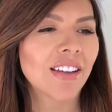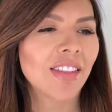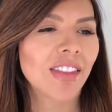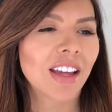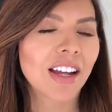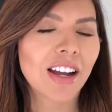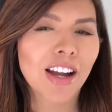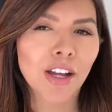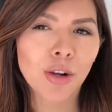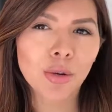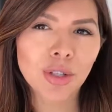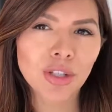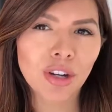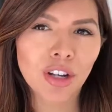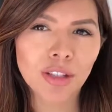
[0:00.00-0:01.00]
like I
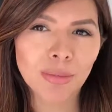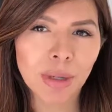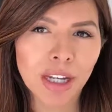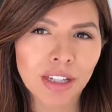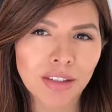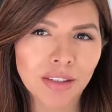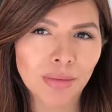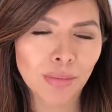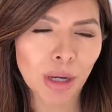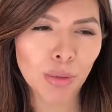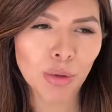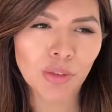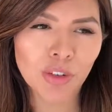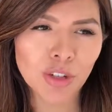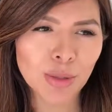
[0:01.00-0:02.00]
always called mine my
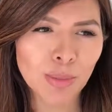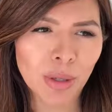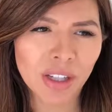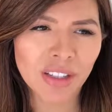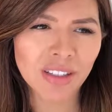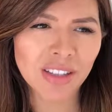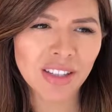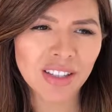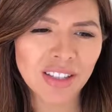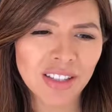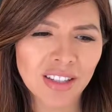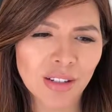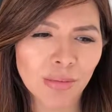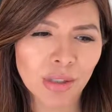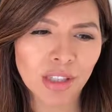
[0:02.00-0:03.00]
reverse bucket list,
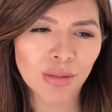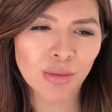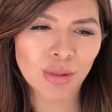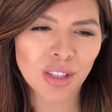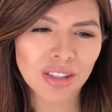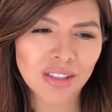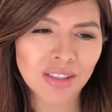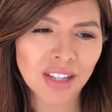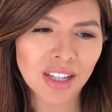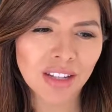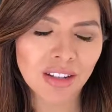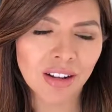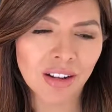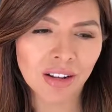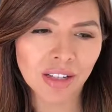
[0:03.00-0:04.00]
and I'm like, well, that's like
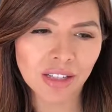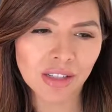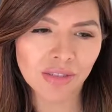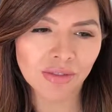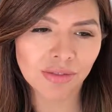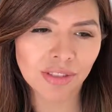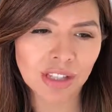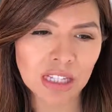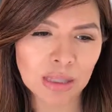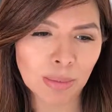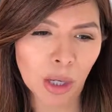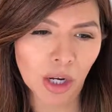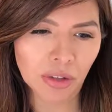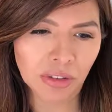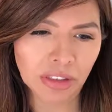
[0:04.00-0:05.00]
kind of
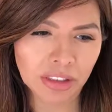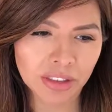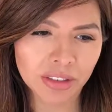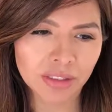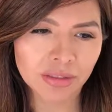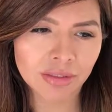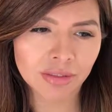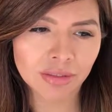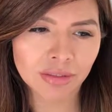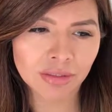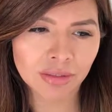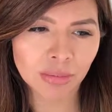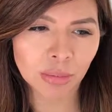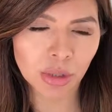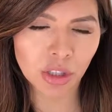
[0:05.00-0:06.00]
inspiring,
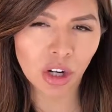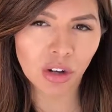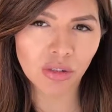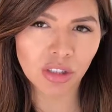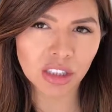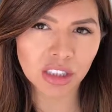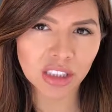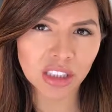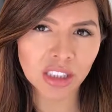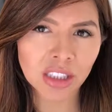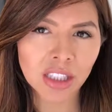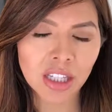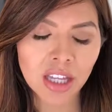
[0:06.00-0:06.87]
but not really.